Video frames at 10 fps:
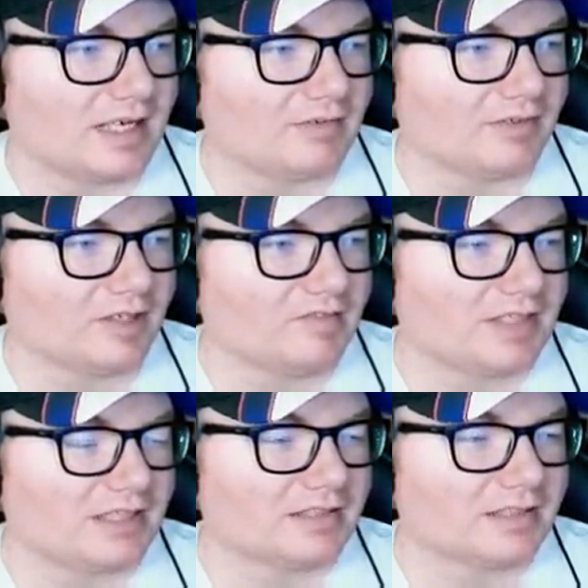I'd love
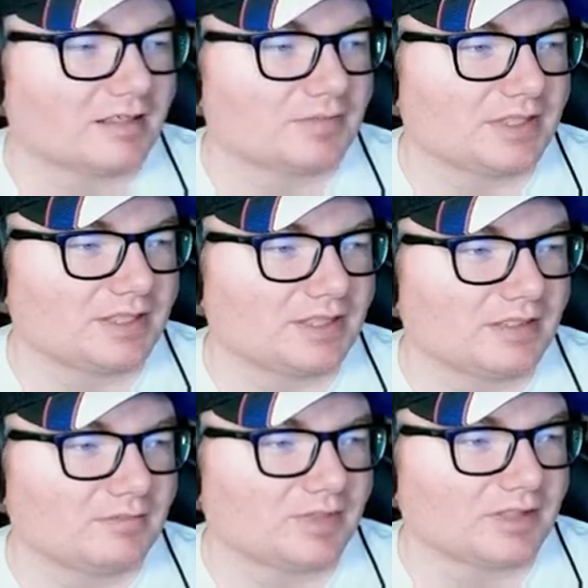to get a top
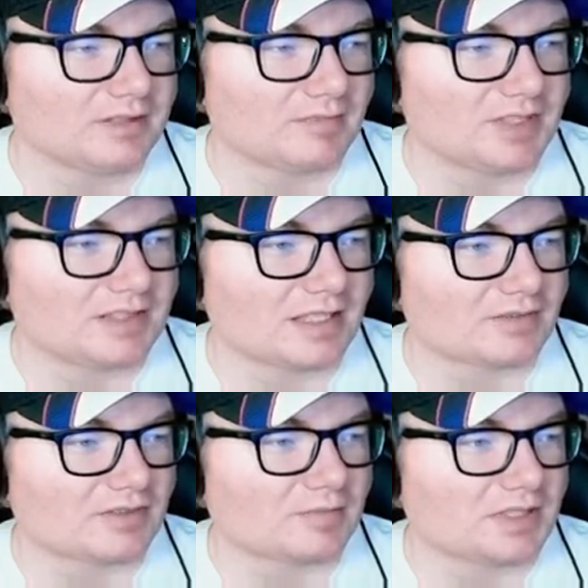10, but some of these
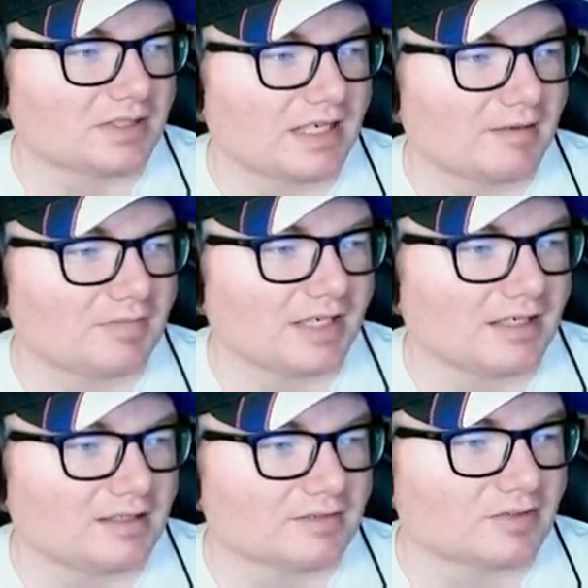guys are going to be lap
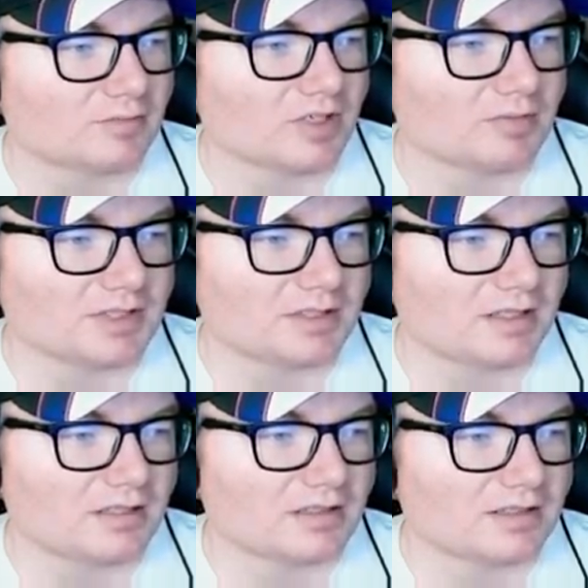down, so I'm probably
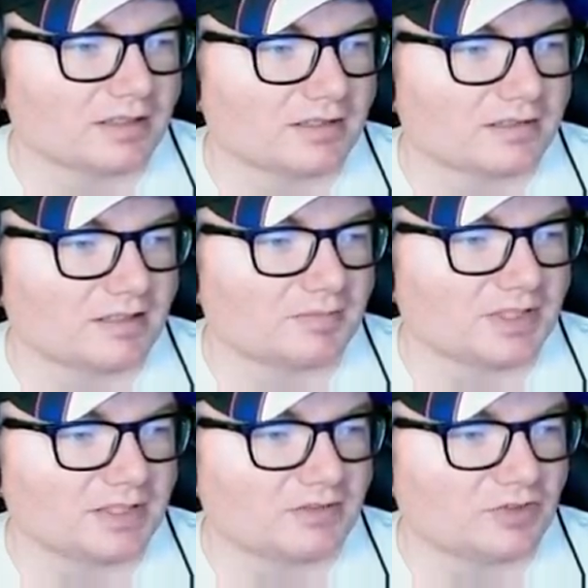not going to get a top
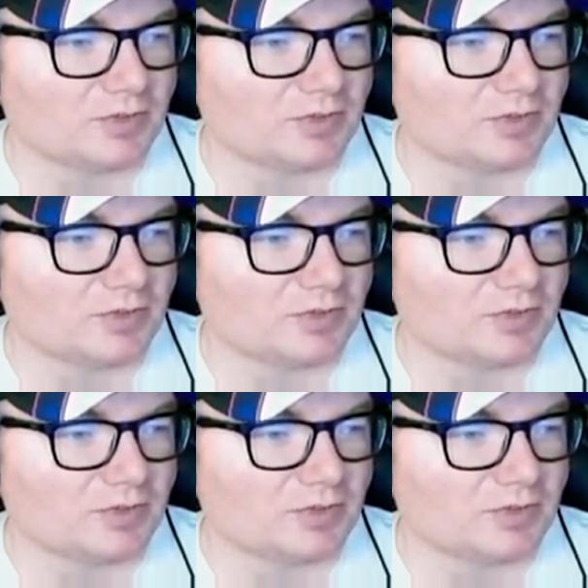10.